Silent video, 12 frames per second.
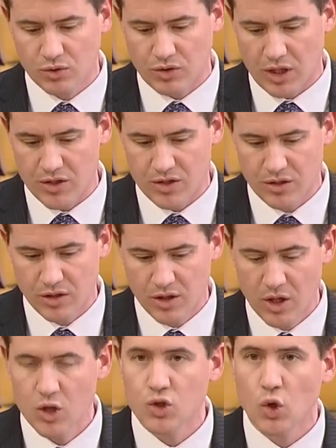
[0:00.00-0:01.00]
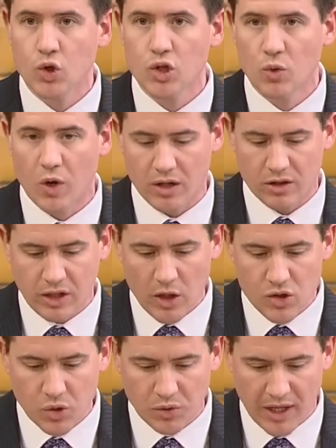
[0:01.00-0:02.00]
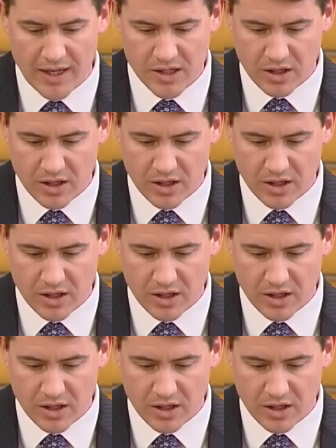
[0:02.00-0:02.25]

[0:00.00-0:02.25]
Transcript: does. Social work, council tax